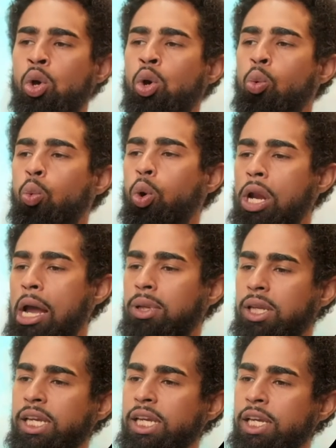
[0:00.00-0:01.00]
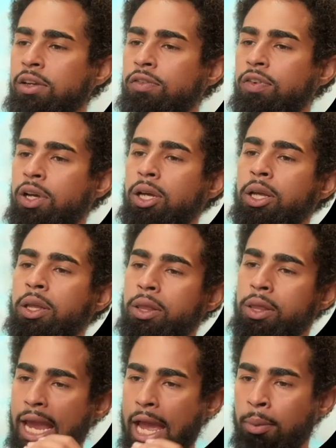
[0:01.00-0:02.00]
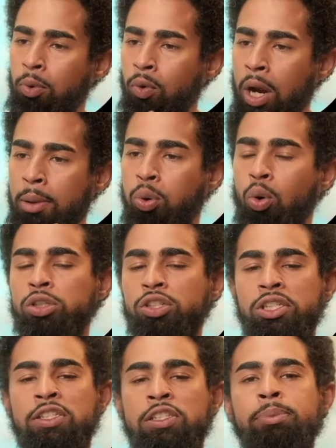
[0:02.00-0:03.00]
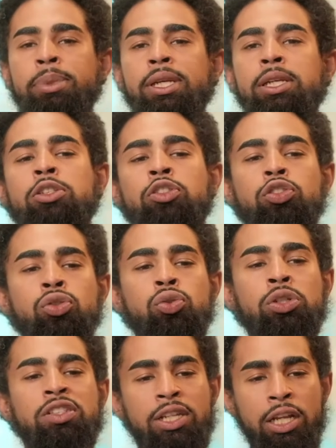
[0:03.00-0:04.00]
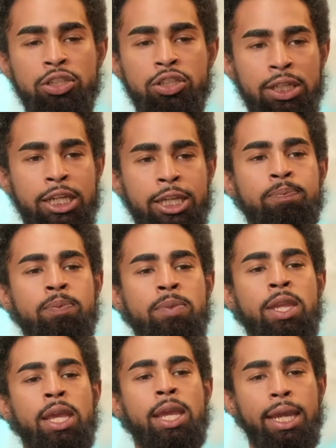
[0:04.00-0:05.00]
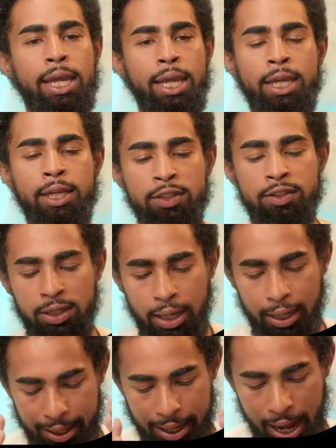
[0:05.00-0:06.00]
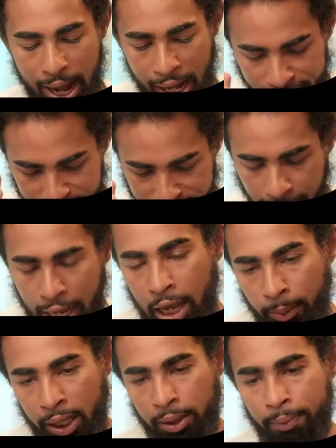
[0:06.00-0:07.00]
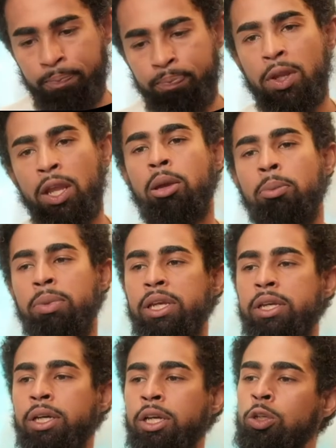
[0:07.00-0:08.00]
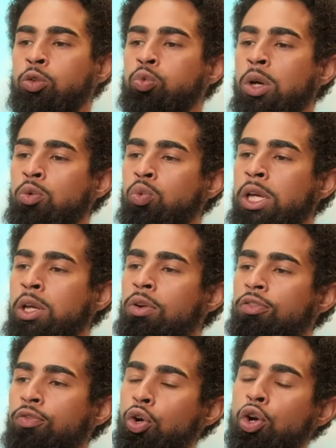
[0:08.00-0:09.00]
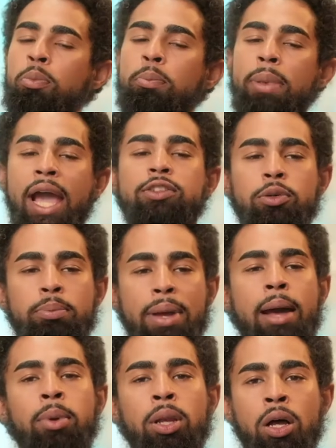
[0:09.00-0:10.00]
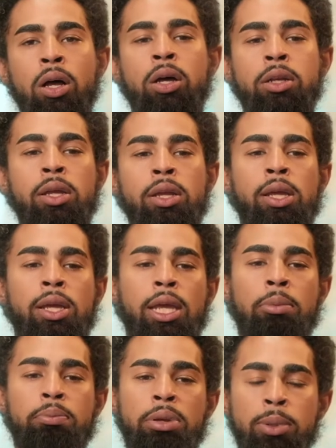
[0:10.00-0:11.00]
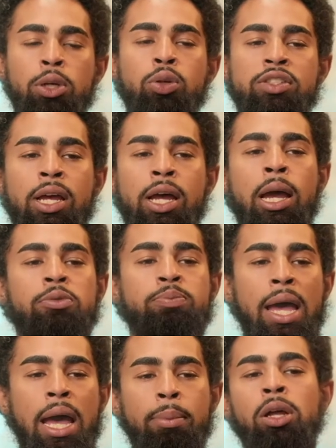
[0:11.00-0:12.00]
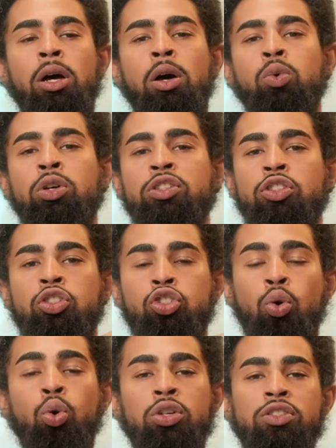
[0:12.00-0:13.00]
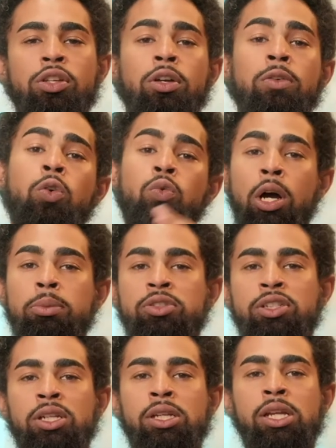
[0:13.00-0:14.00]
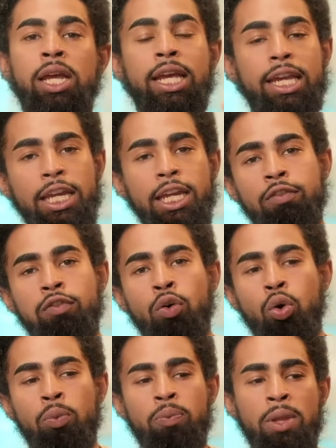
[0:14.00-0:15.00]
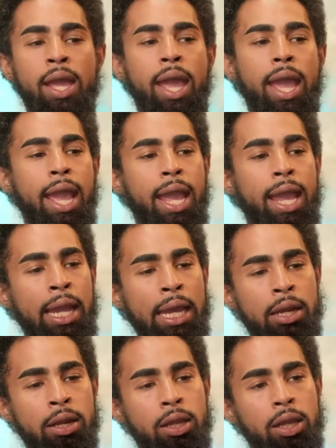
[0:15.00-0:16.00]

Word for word: what I believe the Amorite portion is speaking to essentially is God's timing. Because when we refer back to Babylon in biblical times, Babylon was a source of corruption evil, and